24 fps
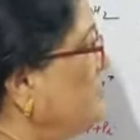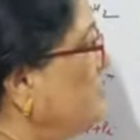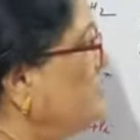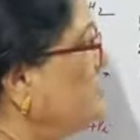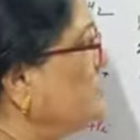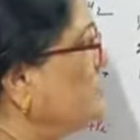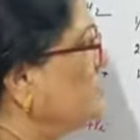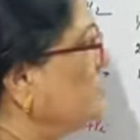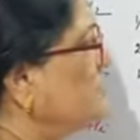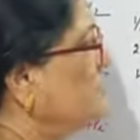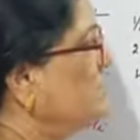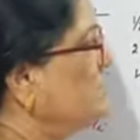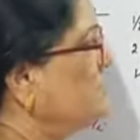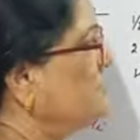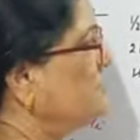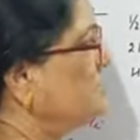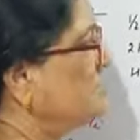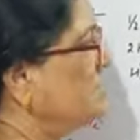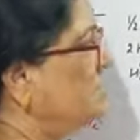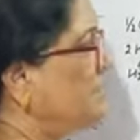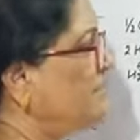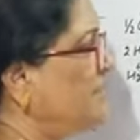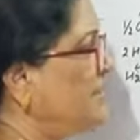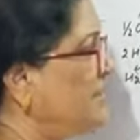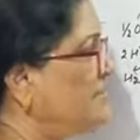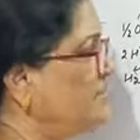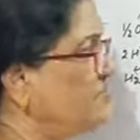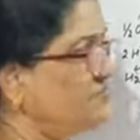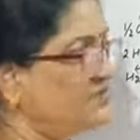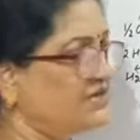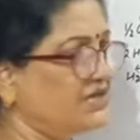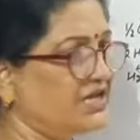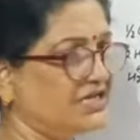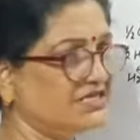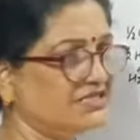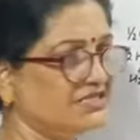be included with the
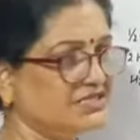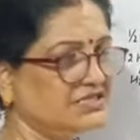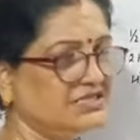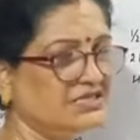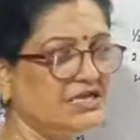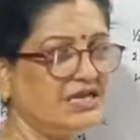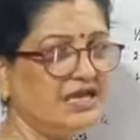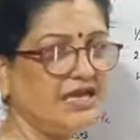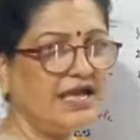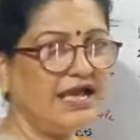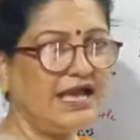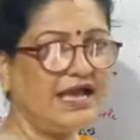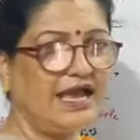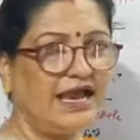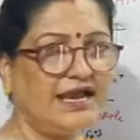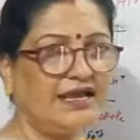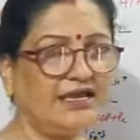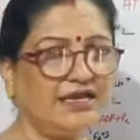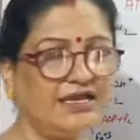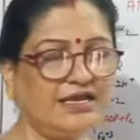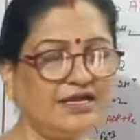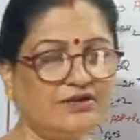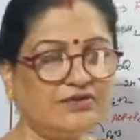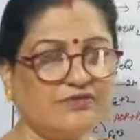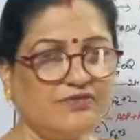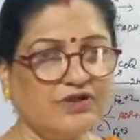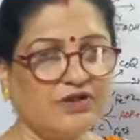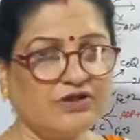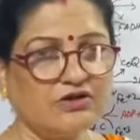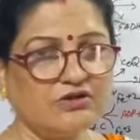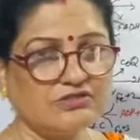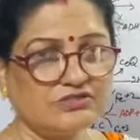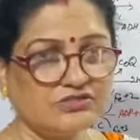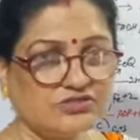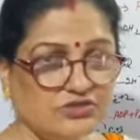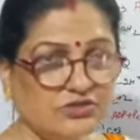pyruvic acid, and it will
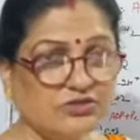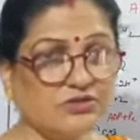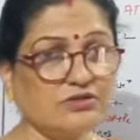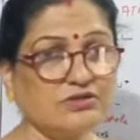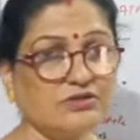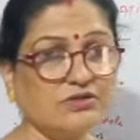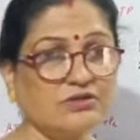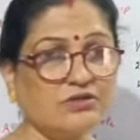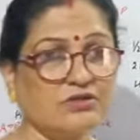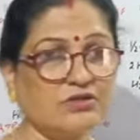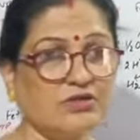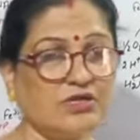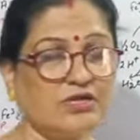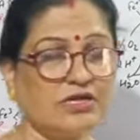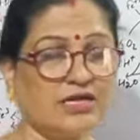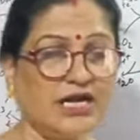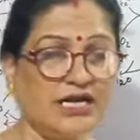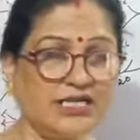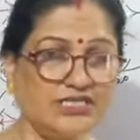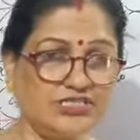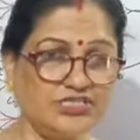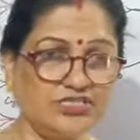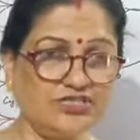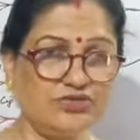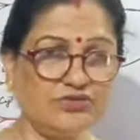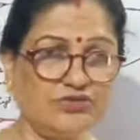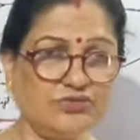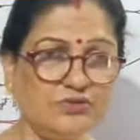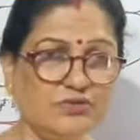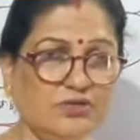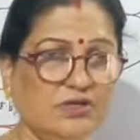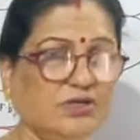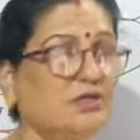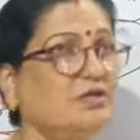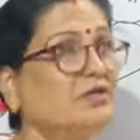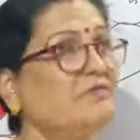also
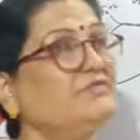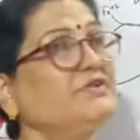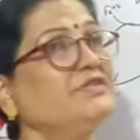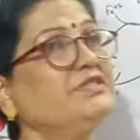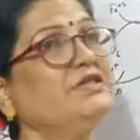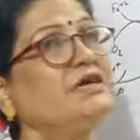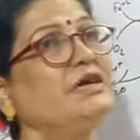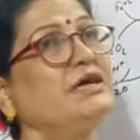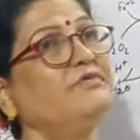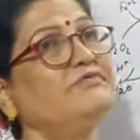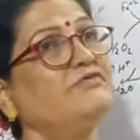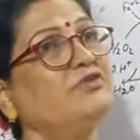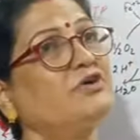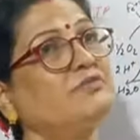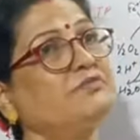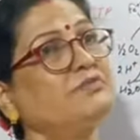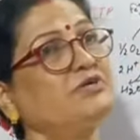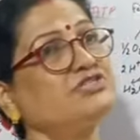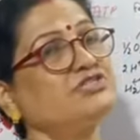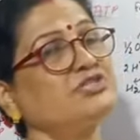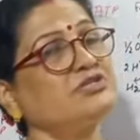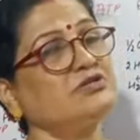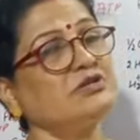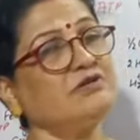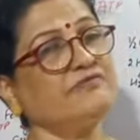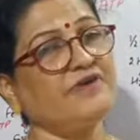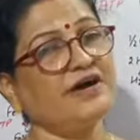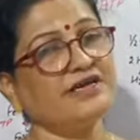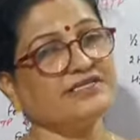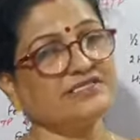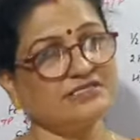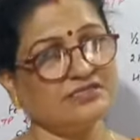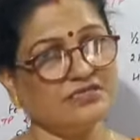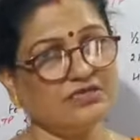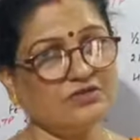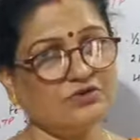continue with the formation of
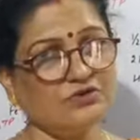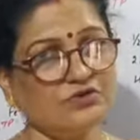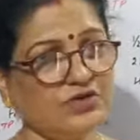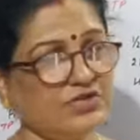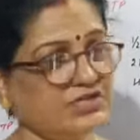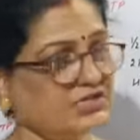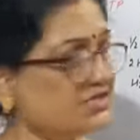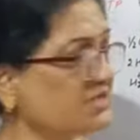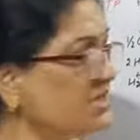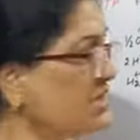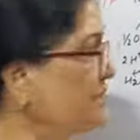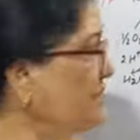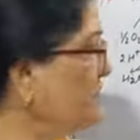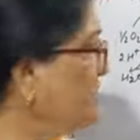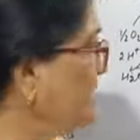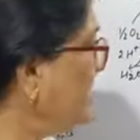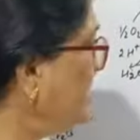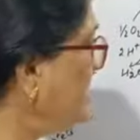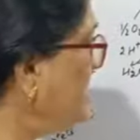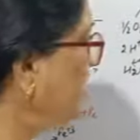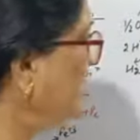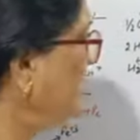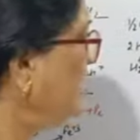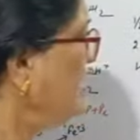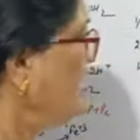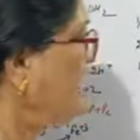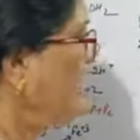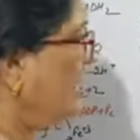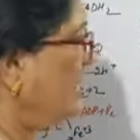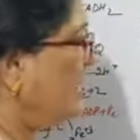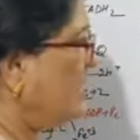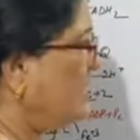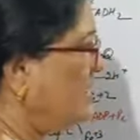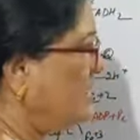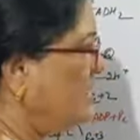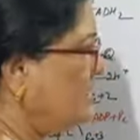acetyl coenzyme A,
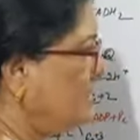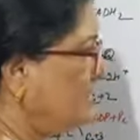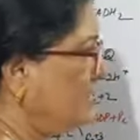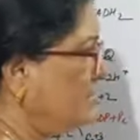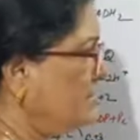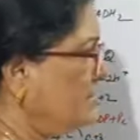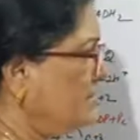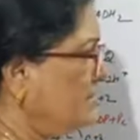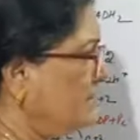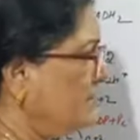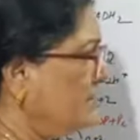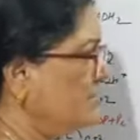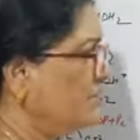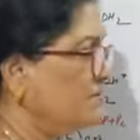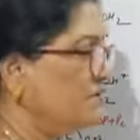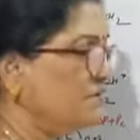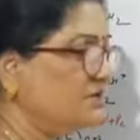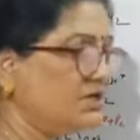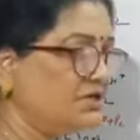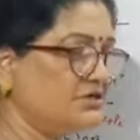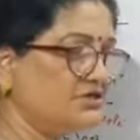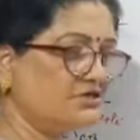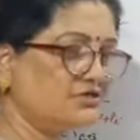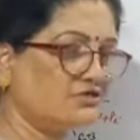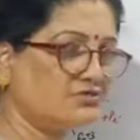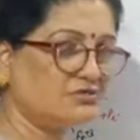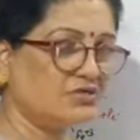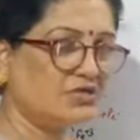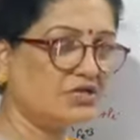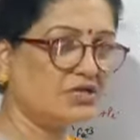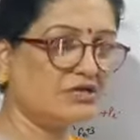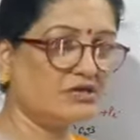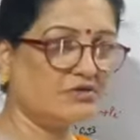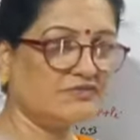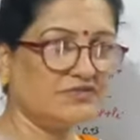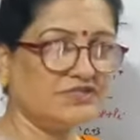and again it will continue
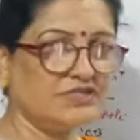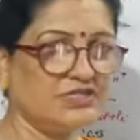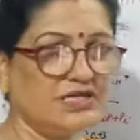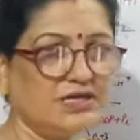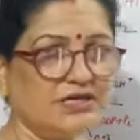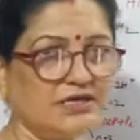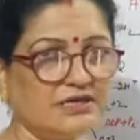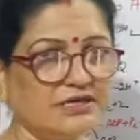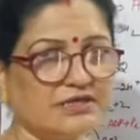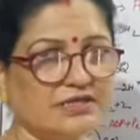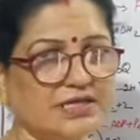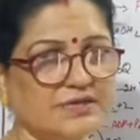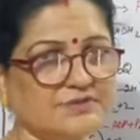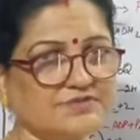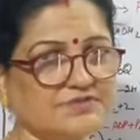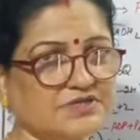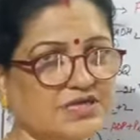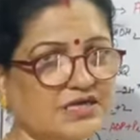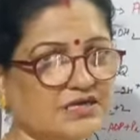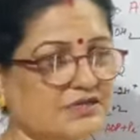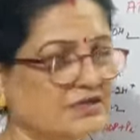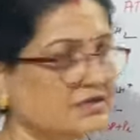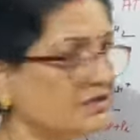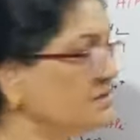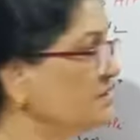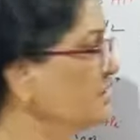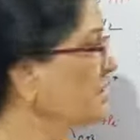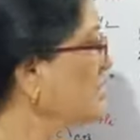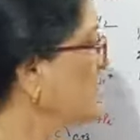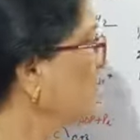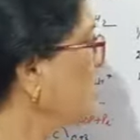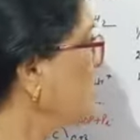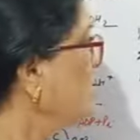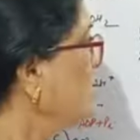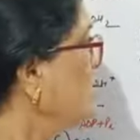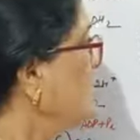along with the Krebs cycle.
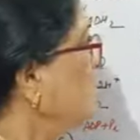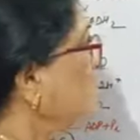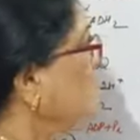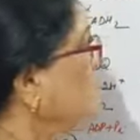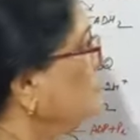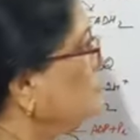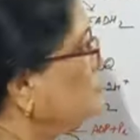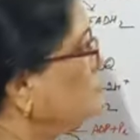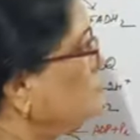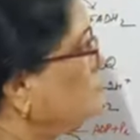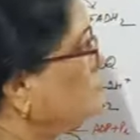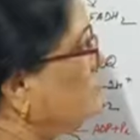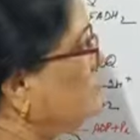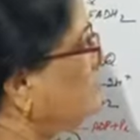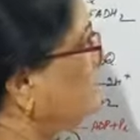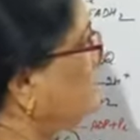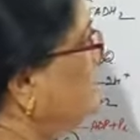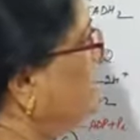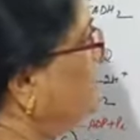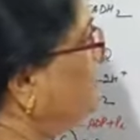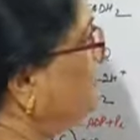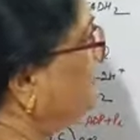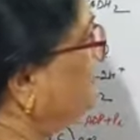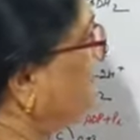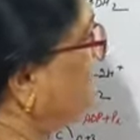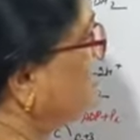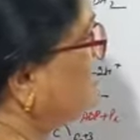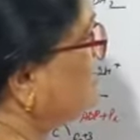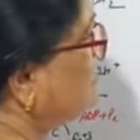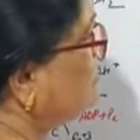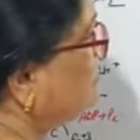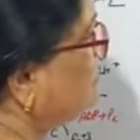So if it is